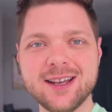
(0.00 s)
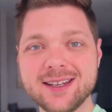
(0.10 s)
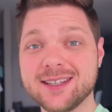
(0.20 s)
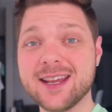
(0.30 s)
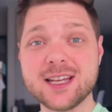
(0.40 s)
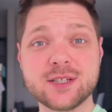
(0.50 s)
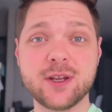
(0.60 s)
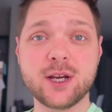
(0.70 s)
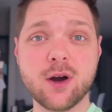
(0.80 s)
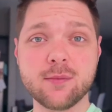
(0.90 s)
In today's
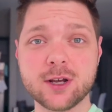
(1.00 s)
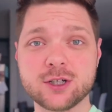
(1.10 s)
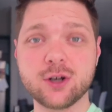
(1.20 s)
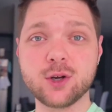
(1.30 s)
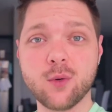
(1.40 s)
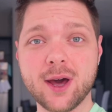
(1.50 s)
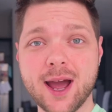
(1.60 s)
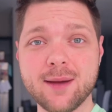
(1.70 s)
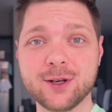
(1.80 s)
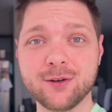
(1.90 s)
video I'm going to show you what
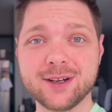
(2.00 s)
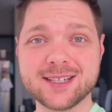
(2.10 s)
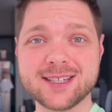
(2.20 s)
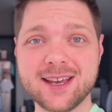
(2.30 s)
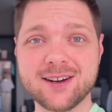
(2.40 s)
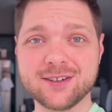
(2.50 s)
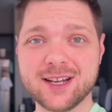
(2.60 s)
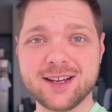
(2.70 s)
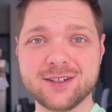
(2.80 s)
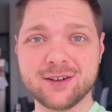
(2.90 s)
I'm doing to stay
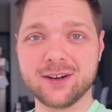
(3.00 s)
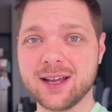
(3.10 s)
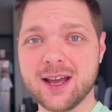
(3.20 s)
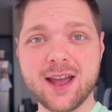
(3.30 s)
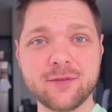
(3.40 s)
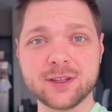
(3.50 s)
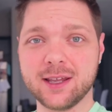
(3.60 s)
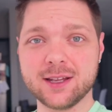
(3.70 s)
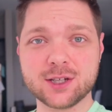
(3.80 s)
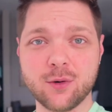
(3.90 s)
entertained during uh, everything
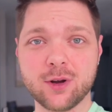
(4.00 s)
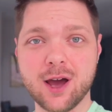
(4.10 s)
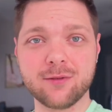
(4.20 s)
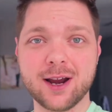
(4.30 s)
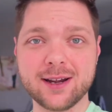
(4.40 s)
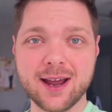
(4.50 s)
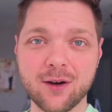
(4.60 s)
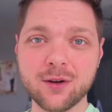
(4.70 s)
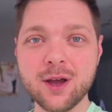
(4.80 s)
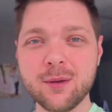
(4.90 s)
that's going on right now.